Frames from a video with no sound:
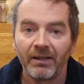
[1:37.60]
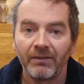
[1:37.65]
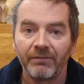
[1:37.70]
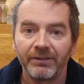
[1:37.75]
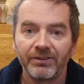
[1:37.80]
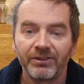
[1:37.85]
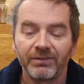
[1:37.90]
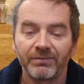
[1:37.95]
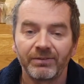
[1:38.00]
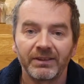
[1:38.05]

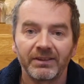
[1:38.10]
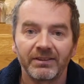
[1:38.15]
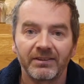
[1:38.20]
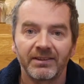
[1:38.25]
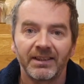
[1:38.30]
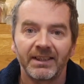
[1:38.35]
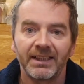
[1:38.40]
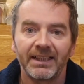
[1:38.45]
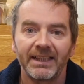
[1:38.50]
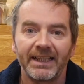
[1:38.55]
Visa
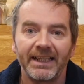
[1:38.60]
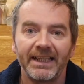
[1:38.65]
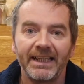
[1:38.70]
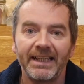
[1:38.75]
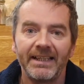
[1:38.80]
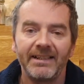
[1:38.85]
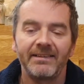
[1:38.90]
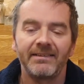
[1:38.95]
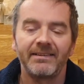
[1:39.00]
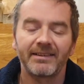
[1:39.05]
Versa
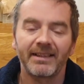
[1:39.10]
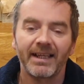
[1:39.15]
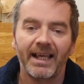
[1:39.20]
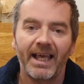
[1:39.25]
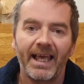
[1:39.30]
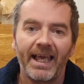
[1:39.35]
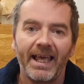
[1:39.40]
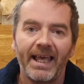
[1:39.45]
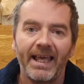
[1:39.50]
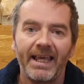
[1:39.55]
is
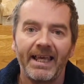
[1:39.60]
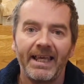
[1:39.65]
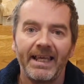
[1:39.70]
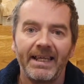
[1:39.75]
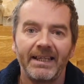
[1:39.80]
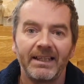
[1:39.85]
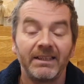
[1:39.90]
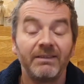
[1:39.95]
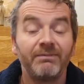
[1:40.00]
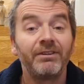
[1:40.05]

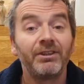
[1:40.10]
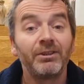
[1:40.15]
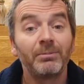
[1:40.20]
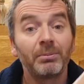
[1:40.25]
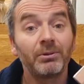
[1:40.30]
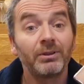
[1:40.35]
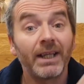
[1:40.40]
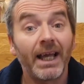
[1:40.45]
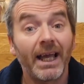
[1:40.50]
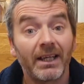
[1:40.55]
a
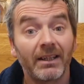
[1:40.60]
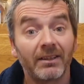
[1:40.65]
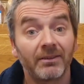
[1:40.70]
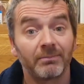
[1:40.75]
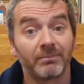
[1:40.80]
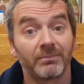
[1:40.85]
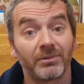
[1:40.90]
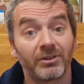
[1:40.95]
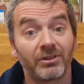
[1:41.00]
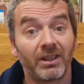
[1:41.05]
invisible deck
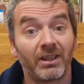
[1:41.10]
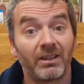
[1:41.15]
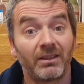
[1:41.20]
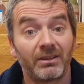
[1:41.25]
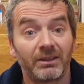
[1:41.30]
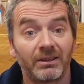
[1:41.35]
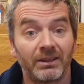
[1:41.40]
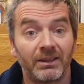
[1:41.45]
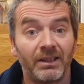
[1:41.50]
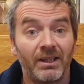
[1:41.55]

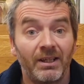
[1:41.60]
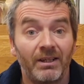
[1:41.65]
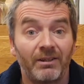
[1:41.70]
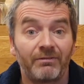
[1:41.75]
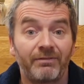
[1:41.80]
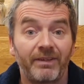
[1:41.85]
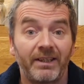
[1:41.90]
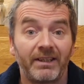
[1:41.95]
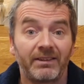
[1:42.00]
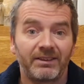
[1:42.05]
style
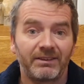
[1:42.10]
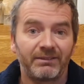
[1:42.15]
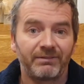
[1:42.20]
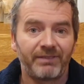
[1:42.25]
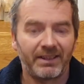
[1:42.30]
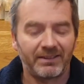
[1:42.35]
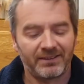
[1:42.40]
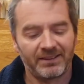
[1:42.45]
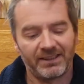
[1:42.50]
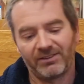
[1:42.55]
effect. In
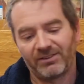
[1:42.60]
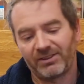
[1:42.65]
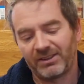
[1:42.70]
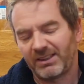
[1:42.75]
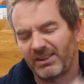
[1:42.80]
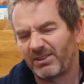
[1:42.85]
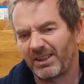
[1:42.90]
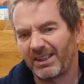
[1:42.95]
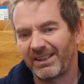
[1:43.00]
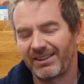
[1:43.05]
fact, it's
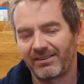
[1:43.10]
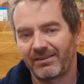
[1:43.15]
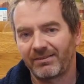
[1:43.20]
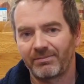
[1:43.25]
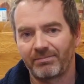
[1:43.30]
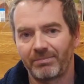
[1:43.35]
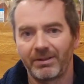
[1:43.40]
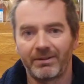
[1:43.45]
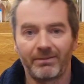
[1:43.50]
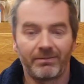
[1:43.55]

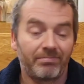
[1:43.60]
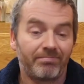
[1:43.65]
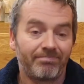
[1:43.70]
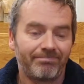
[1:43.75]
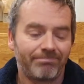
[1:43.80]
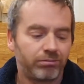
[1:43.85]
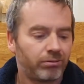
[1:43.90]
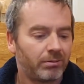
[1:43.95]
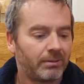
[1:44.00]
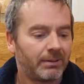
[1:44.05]

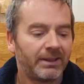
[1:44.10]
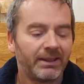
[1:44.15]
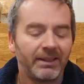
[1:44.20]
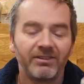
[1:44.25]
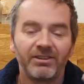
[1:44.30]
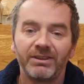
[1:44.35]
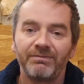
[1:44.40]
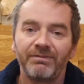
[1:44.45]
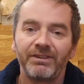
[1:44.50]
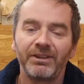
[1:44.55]

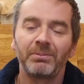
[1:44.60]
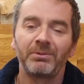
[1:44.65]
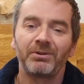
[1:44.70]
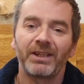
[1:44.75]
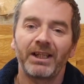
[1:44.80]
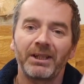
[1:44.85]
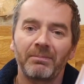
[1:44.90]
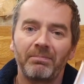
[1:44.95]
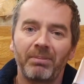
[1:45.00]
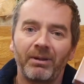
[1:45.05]
an invisible
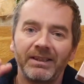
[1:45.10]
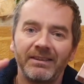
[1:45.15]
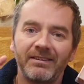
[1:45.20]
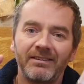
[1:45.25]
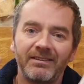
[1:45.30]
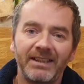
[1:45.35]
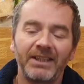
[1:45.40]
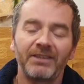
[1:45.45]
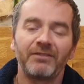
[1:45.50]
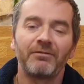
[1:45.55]
deck, but
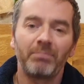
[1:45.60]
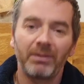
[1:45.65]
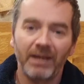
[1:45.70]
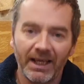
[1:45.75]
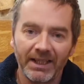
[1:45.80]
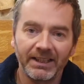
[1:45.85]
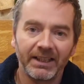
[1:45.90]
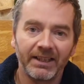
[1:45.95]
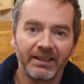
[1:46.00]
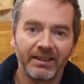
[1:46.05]
instead of
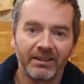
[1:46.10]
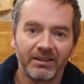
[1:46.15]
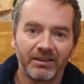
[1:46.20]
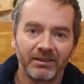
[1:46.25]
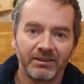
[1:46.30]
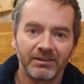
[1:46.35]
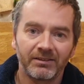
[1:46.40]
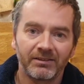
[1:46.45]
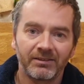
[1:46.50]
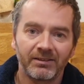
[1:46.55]
playing
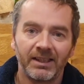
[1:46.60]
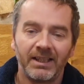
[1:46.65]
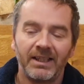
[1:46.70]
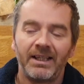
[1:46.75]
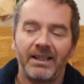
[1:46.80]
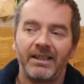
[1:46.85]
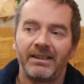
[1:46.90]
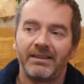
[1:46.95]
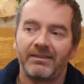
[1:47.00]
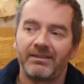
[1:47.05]
cards,
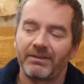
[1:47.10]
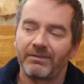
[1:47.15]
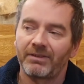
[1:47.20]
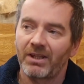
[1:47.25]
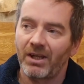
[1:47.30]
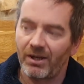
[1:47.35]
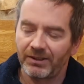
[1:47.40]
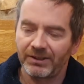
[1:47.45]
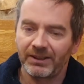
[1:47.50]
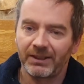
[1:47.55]
instead
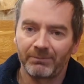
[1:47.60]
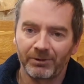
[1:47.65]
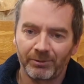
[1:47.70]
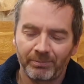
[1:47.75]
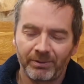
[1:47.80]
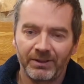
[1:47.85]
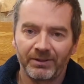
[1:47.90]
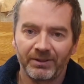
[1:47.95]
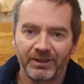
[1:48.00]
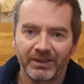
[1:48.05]
of card
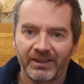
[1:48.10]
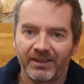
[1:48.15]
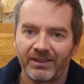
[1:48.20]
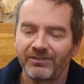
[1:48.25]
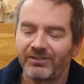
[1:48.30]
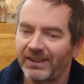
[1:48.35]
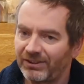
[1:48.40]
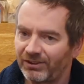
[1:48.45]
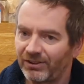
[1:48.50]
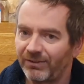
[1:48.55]
numbers being on the
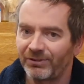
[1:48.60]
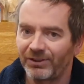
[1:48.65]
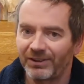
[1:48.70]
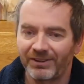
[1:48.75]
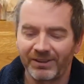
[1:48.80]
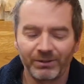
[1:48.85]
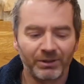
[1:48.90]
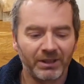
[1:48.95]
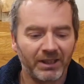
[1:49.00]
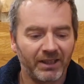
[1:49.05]
cards, it is
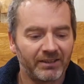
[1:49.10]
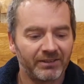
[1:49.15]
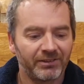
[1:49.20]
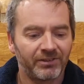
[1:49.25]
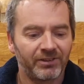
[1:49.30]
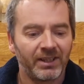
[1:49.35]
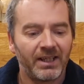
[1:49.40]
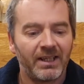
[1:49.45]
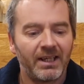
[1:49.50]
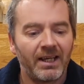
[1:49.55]
obviously still
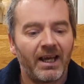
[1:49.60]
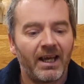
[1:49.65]
cards.